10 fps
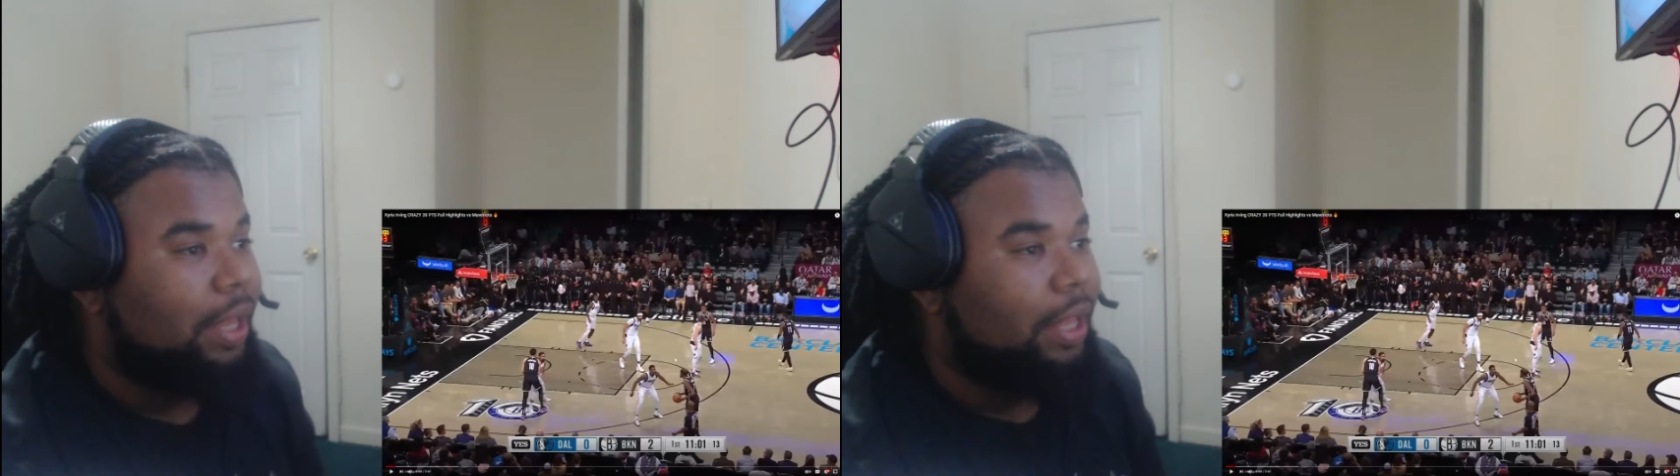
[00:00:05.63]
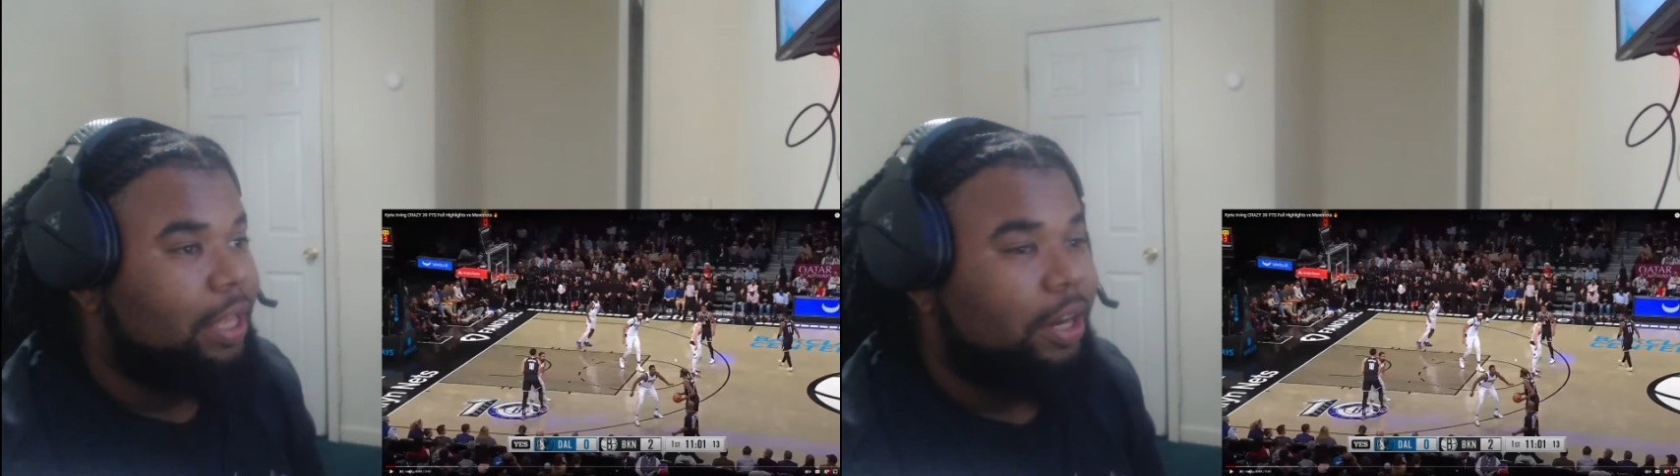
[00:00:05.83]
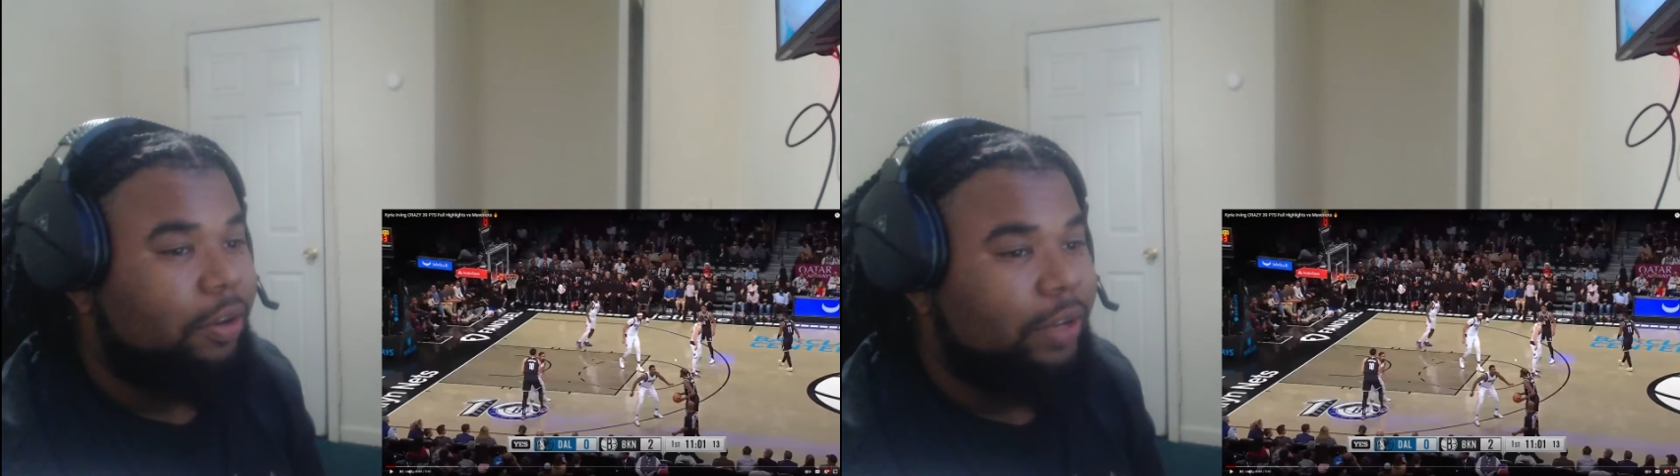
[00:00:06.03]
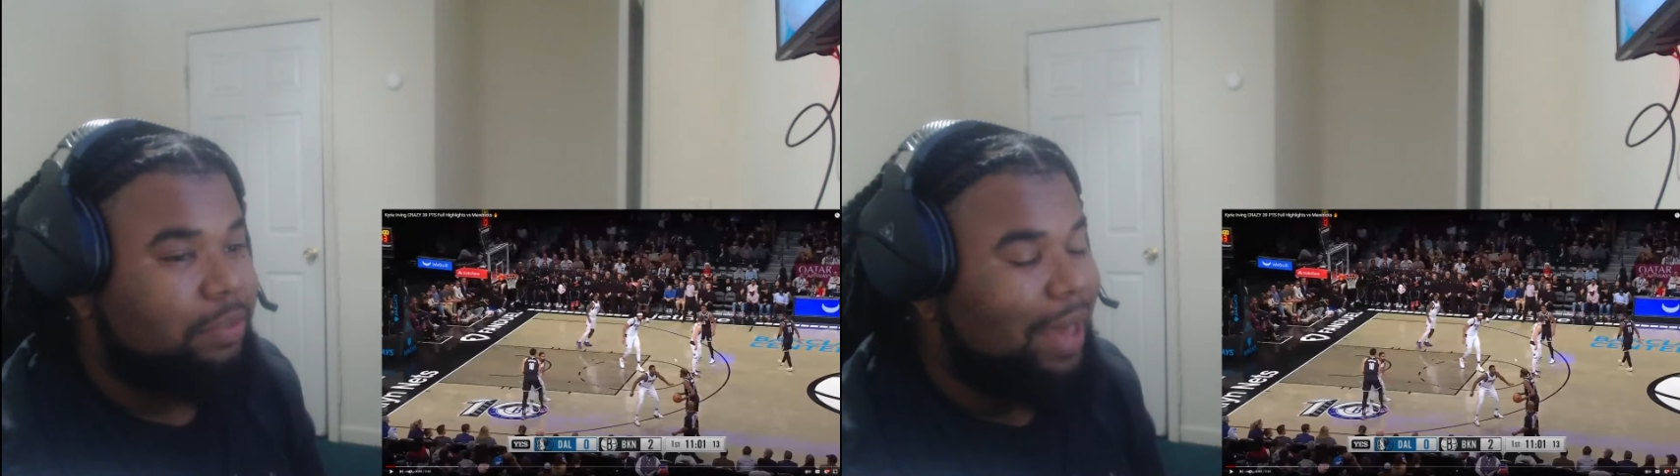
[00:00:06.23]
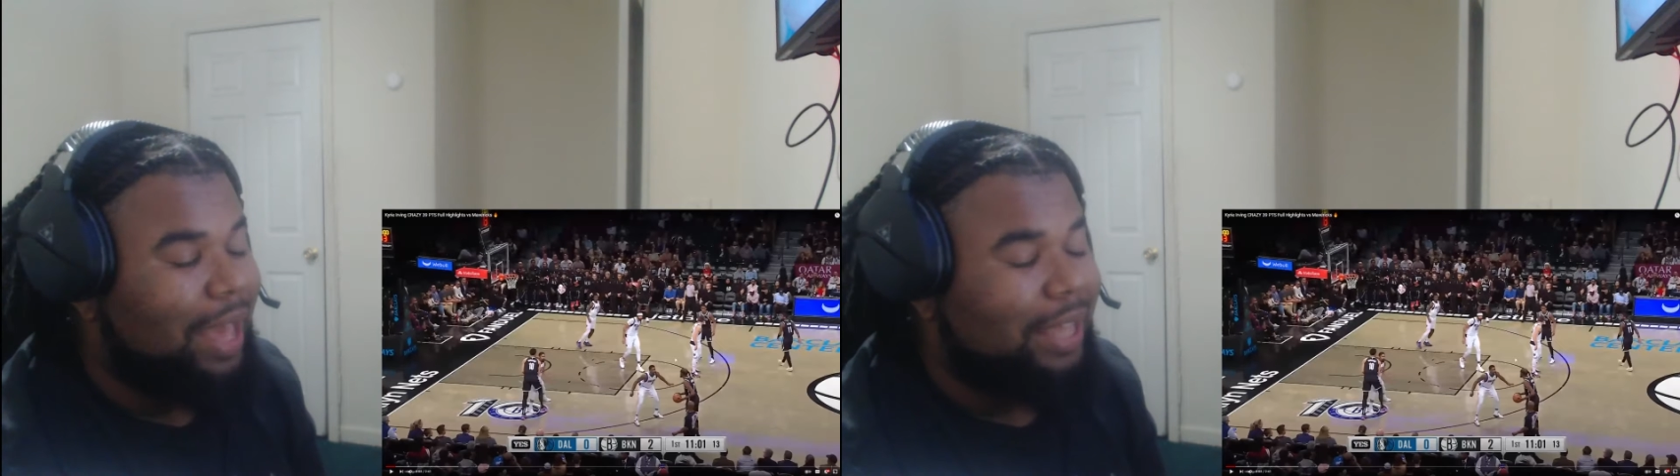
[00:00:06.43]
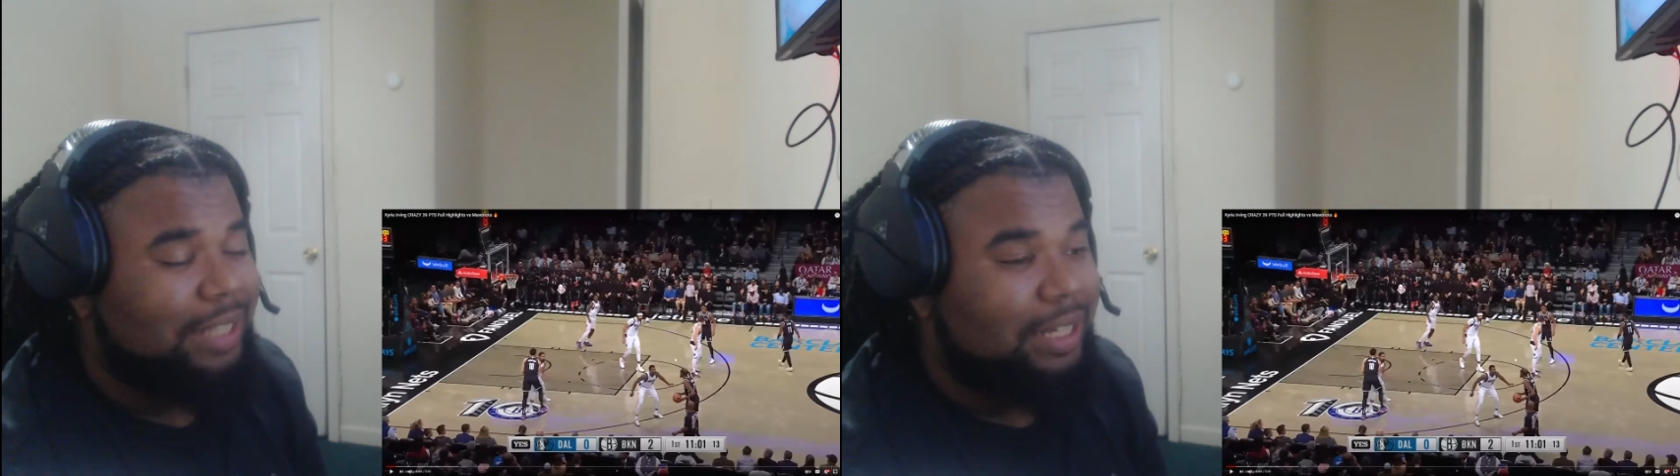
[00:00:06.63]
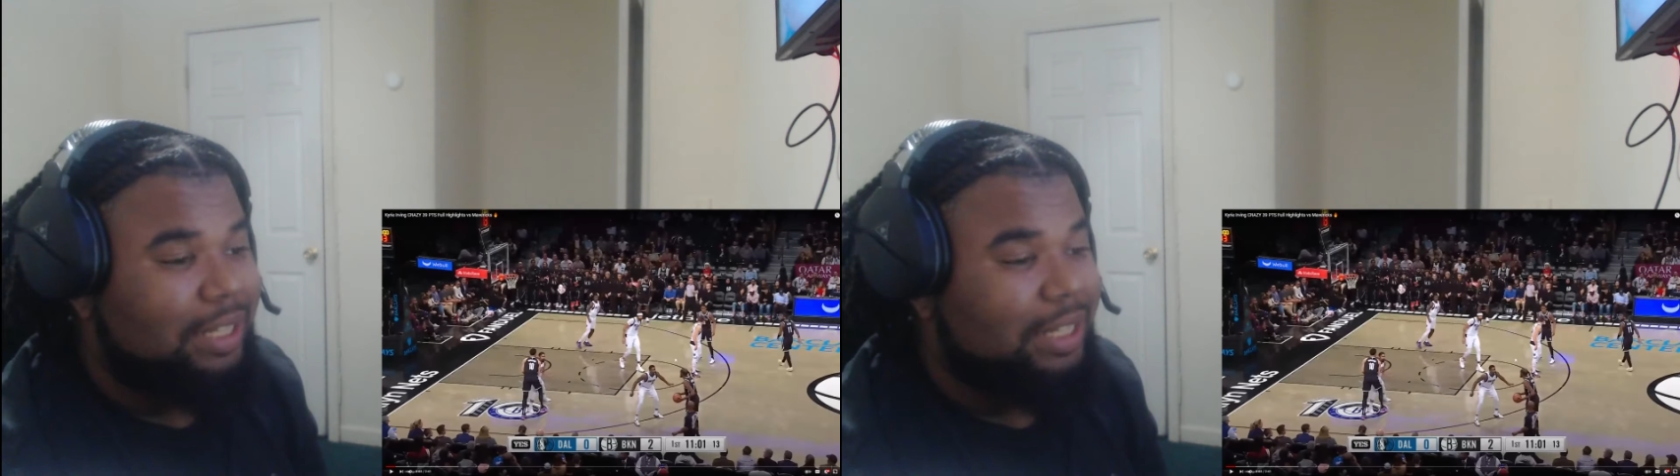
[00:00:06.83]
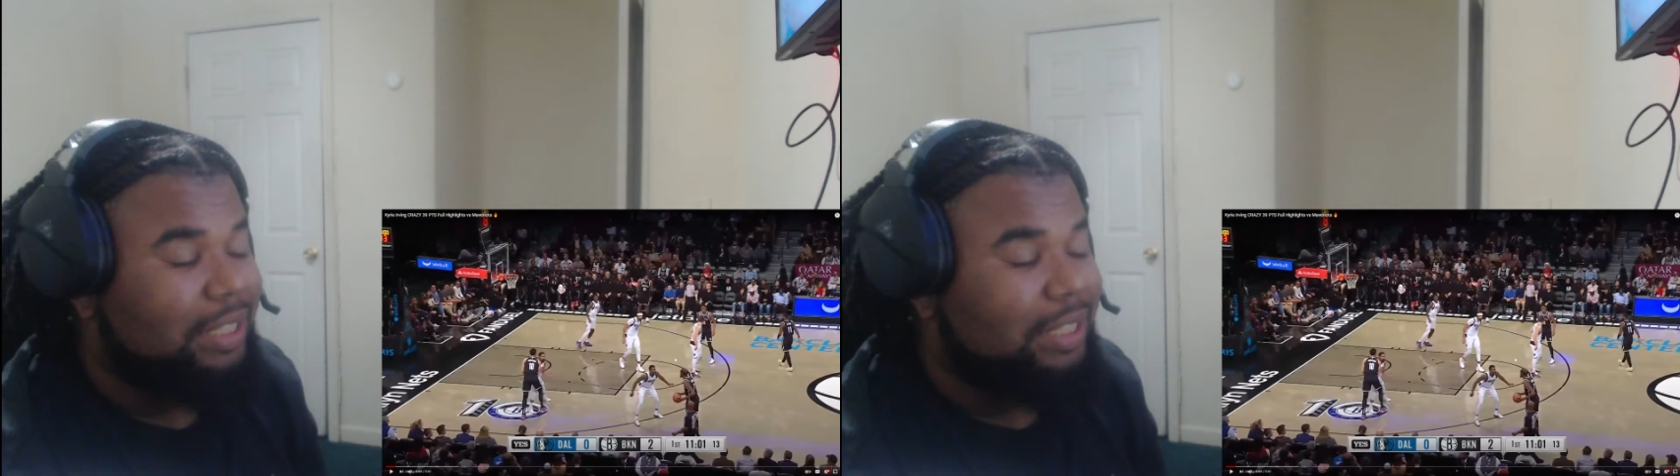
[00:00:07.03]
Y'all know his bag is endless